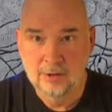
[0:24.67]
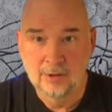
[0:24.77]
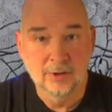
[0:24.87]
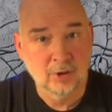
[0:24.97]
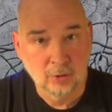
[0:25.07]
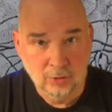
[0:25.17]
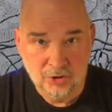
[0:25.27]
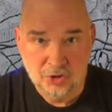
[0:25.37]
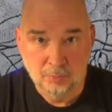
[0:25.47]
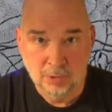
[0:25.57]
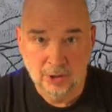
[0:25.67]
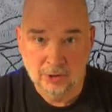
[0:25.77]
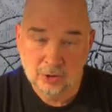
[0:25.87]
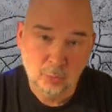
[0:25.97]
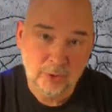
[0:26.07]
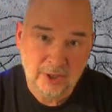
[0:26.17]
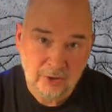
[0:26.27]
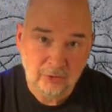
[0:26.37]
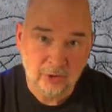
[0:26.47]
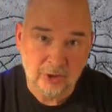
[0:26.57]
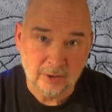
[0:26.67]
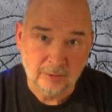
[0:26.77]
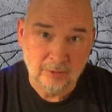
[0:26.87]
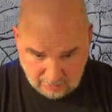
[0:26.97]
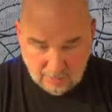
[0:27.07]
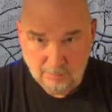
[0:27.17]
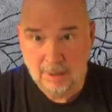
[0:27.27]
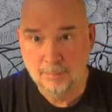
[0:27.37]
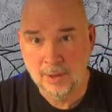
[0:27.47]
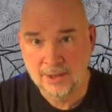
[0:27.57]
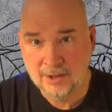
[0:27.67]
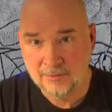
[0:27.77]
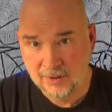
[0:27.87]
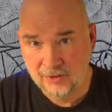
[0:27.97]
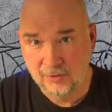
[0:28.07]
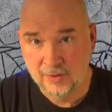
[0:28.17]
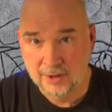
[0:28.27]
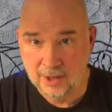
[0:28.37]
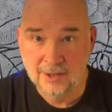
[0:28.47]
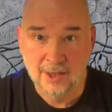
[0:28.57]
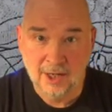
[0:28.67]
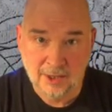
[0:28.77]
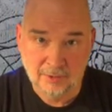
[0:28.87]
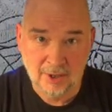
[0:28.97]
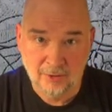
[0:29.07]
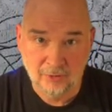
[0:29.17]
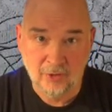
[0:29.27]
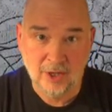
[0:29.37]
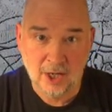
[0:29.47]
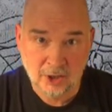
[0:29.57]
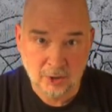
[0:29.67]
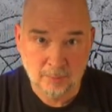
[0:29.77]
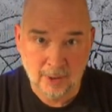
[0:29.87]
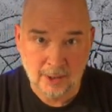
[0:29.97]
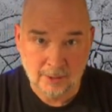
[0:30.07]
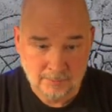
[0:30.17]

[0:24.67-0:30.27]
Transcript: The coalition player could win easily by playing defensively on the high grounds they occupy.